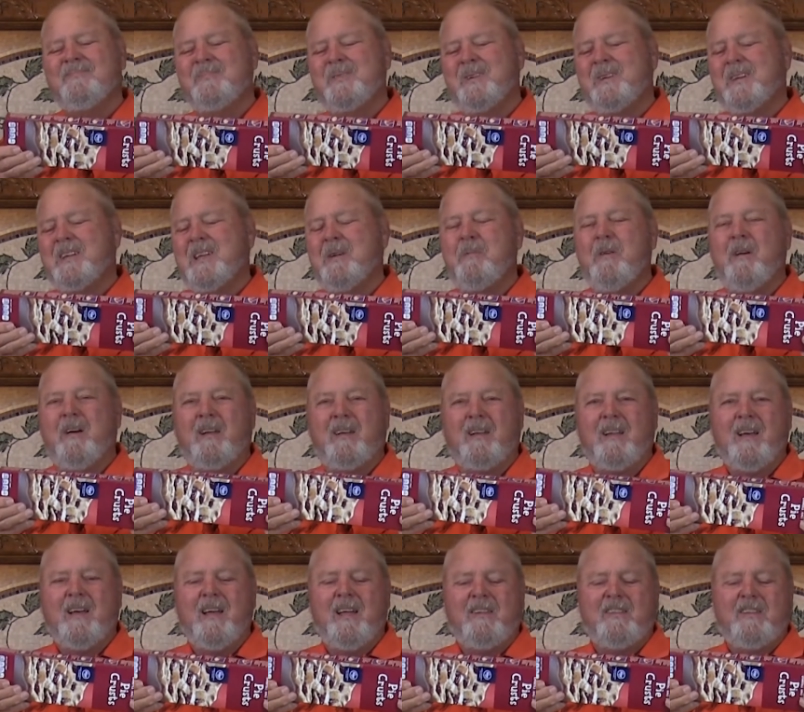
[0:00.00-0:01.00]
but come on,
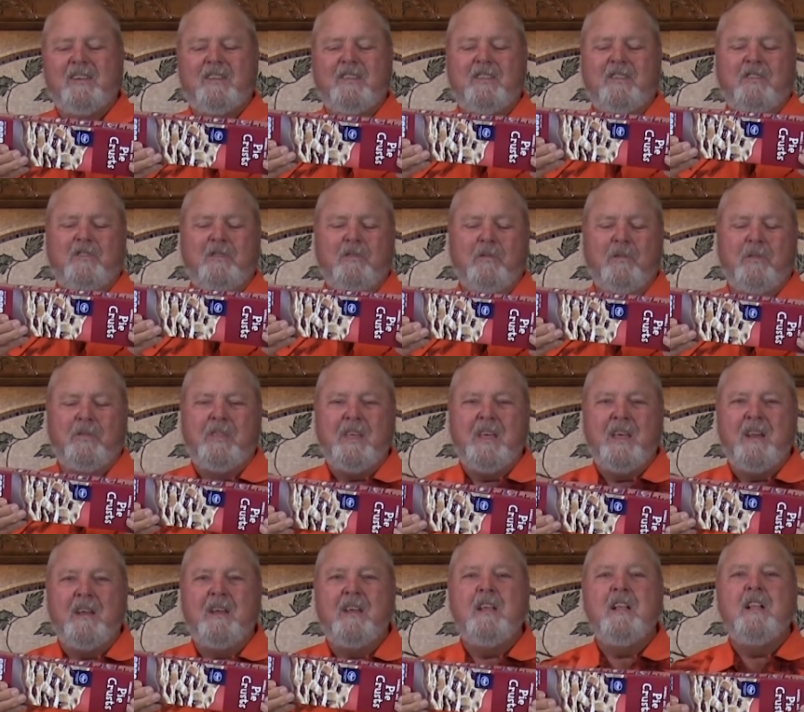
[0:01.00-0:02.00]
guys, this is too
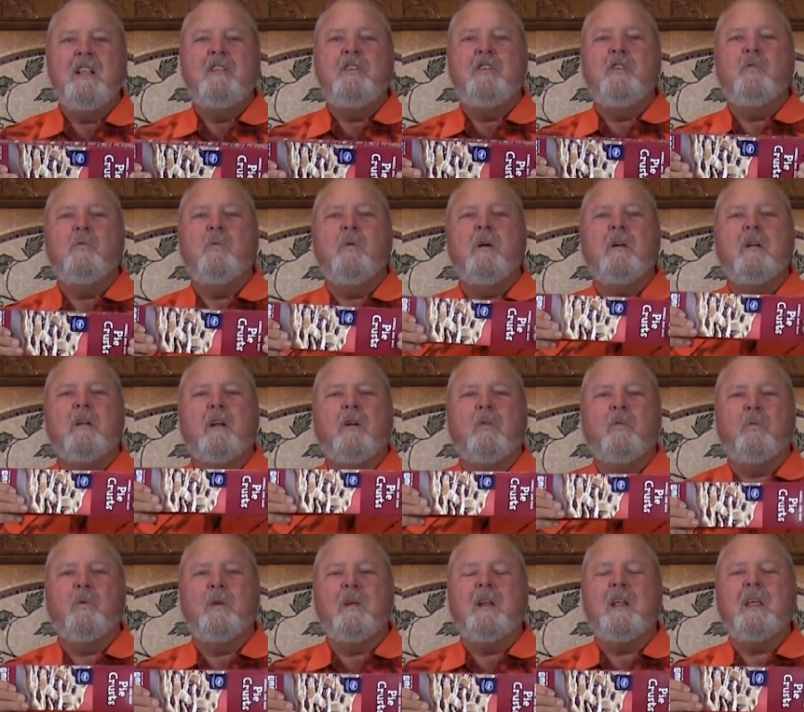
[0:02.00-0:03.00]
thin. You want a
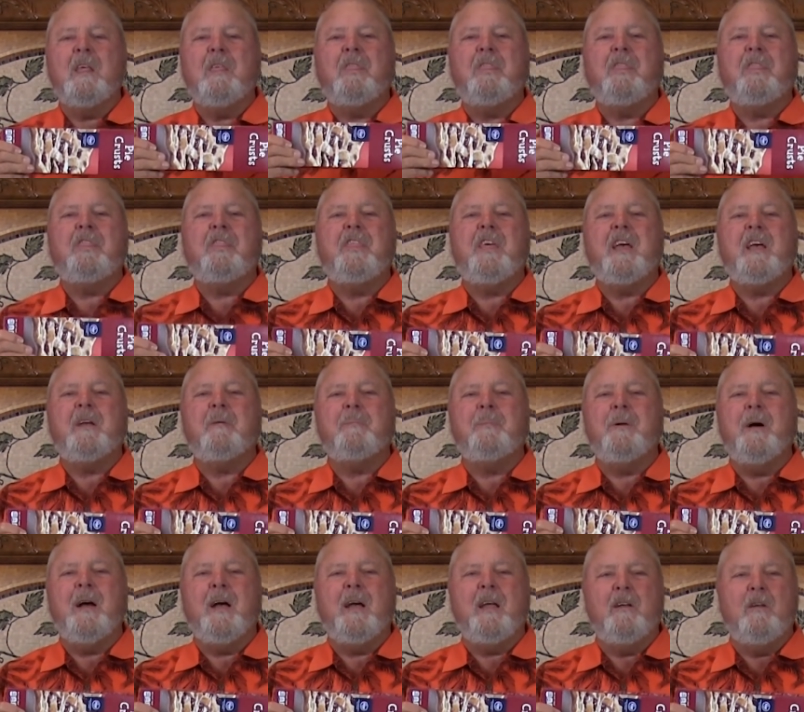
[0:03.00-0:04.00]
really thick
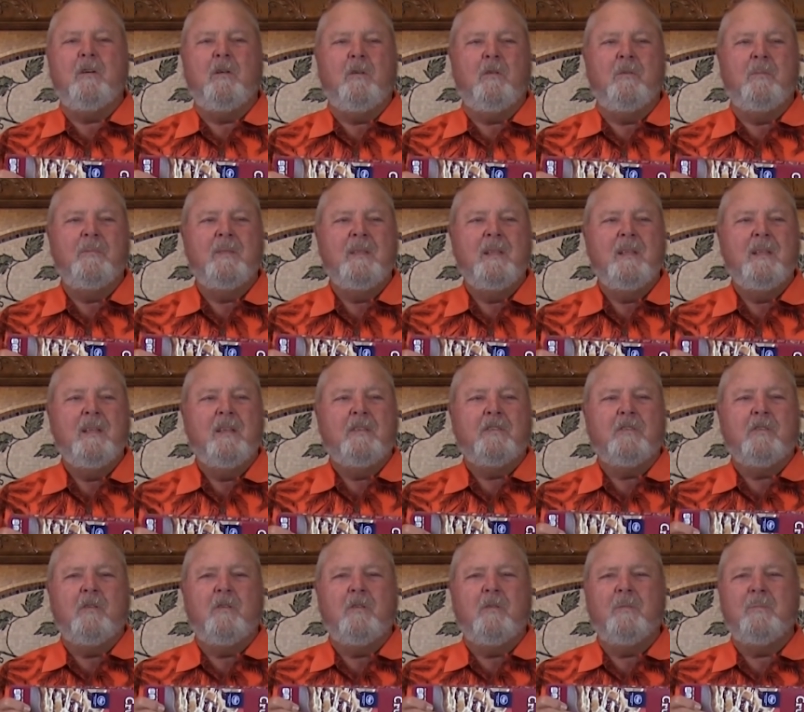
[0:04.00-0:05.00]
pie dough.
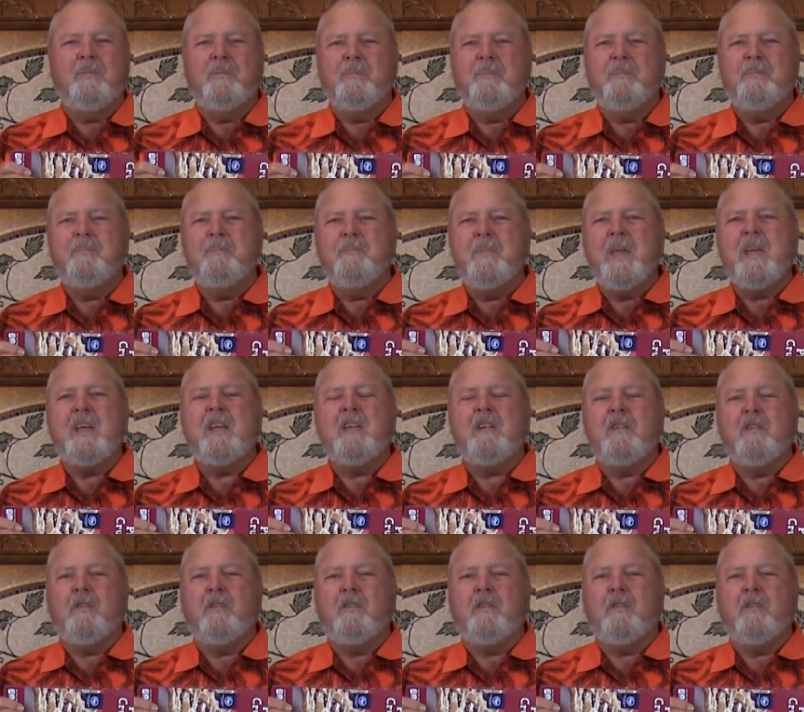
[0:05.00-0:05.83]
So make it